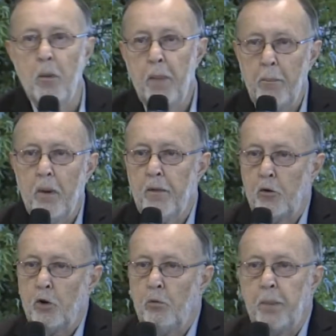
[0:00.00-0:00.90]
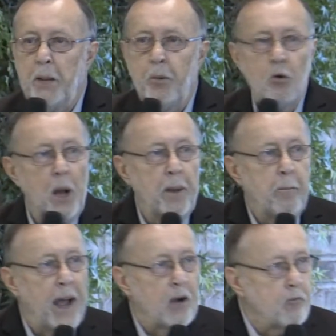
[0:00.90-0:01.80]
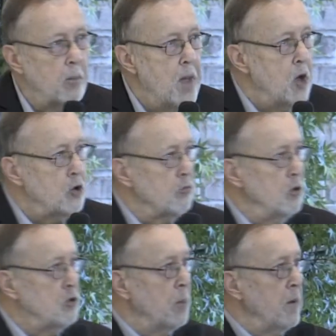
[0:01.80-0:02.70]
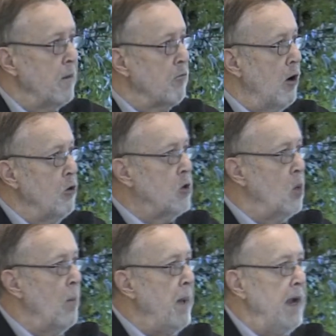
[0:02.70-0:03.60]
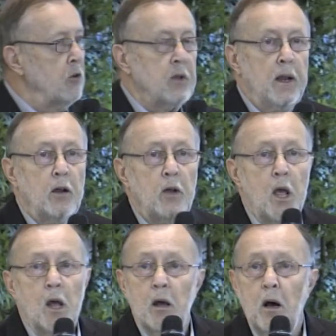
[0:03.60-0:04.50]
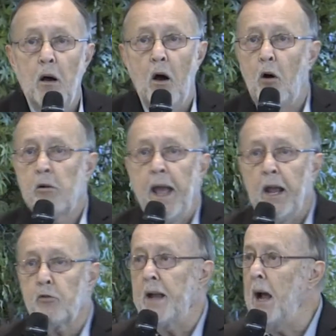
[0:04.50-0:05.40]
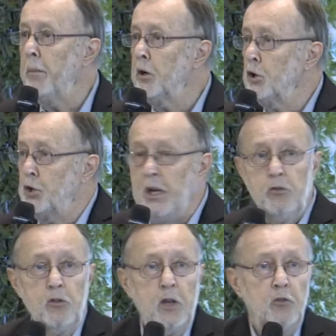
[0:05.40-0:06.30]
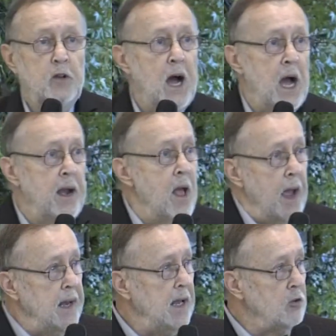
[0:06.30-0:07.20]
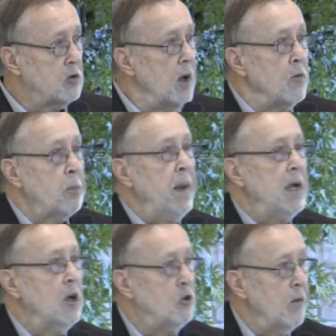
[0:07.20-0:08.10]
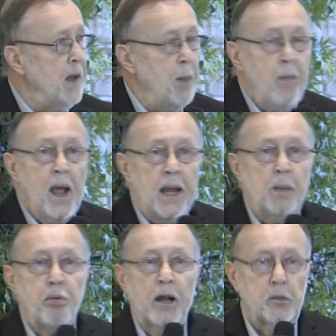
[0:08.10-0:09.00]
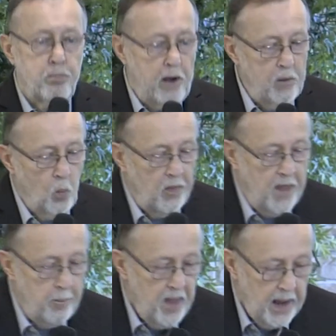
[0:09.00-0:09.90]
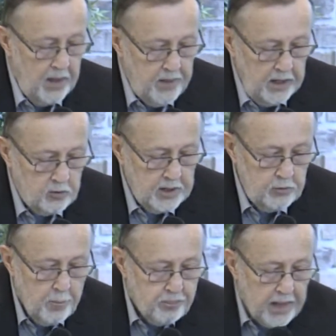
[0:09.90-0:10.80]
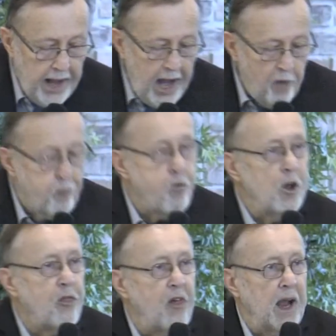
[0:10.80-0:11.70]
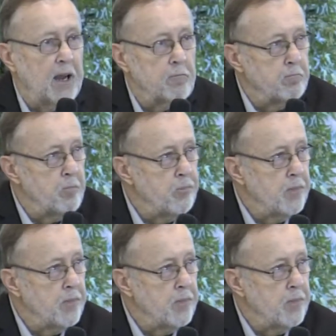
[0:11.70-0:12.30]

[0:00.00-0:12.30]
Remember the two people coming back from Jerusalem on the road to Emmaus, and they're all cast down because Jesus has died, and he's speaking to them, and he breaks bread with them, and then he says, everything.